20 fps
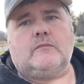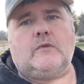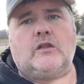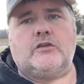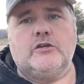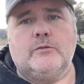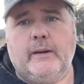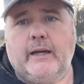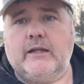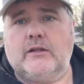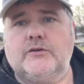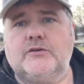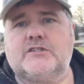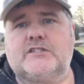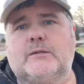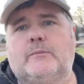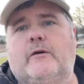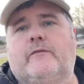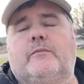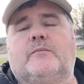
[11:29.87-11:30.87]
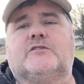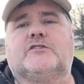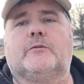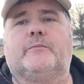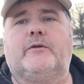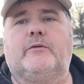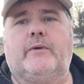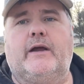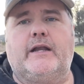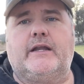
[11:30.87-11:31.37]
You might lose some of them, so
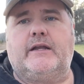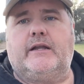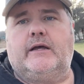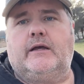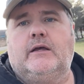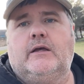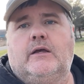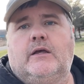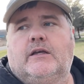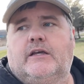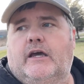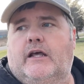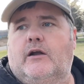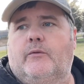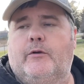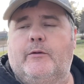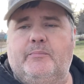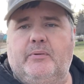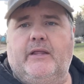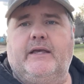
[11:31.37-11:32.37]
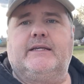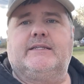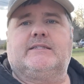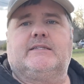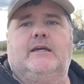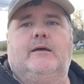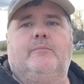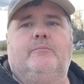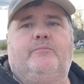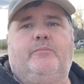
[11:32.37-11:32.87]
be ready to kind of replace
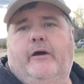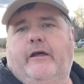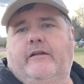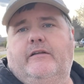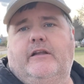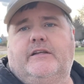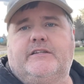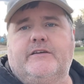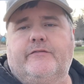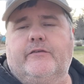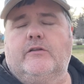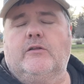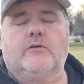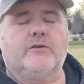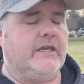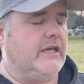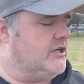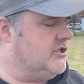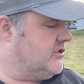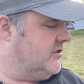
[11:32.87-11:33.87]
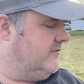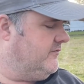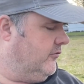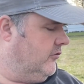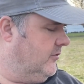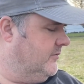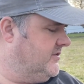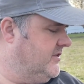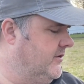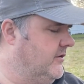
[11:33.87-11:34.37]
them, find a different location
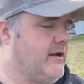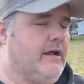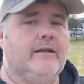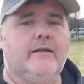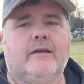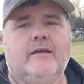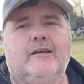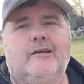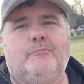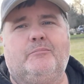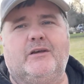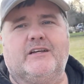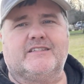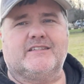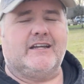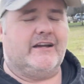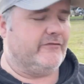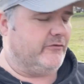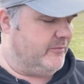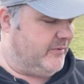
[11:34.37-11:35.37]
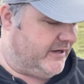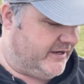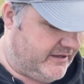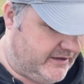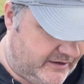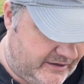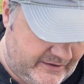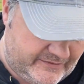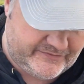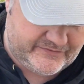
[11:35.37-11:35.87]
for them so you're not pissing everybody
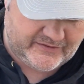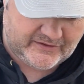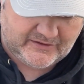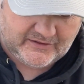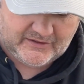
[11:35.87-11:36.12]
off.